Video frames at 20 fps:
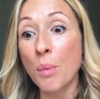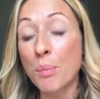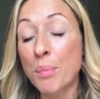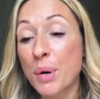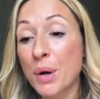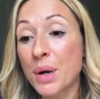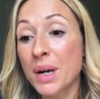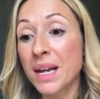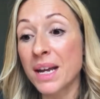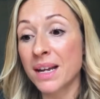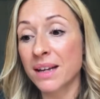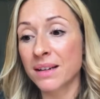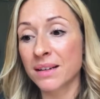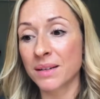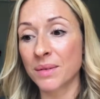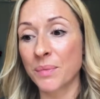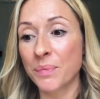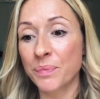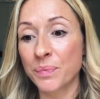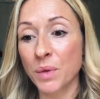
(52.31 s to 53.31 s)
putting
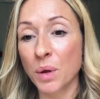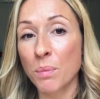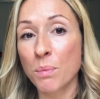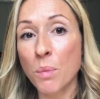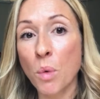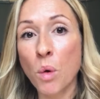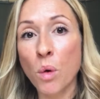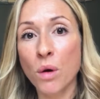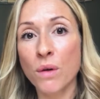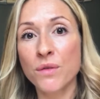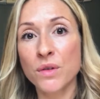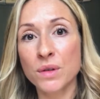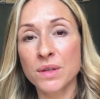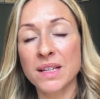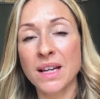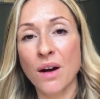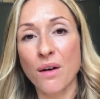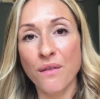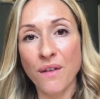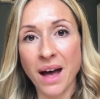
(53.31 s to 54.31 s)
more of
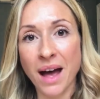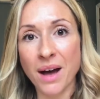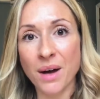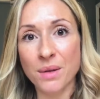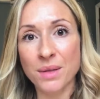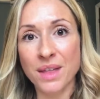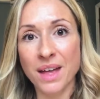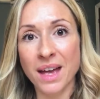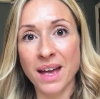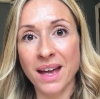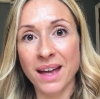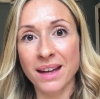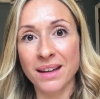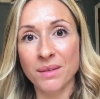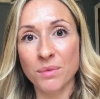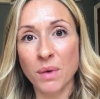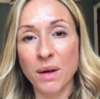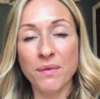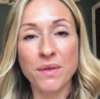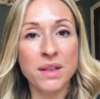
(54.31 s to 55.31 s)
yourself out there,
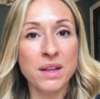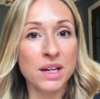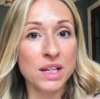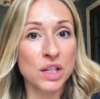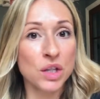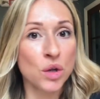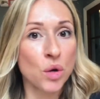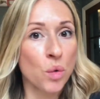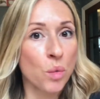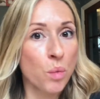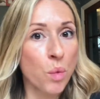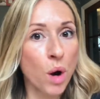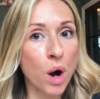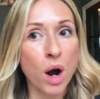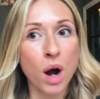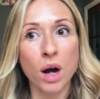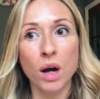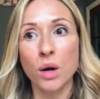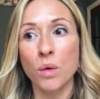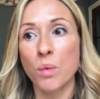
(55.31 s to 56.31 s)
whether it's your
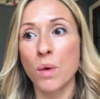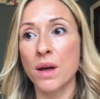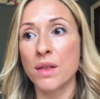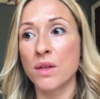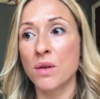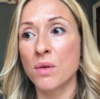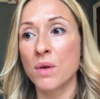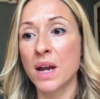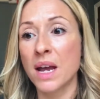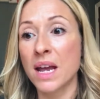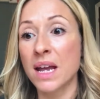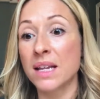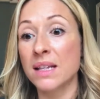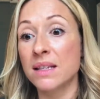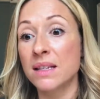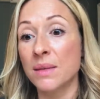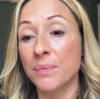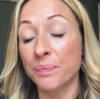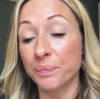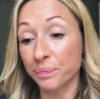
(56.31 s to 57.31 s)
work, whether
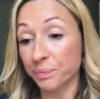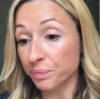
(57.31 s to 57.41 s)
it's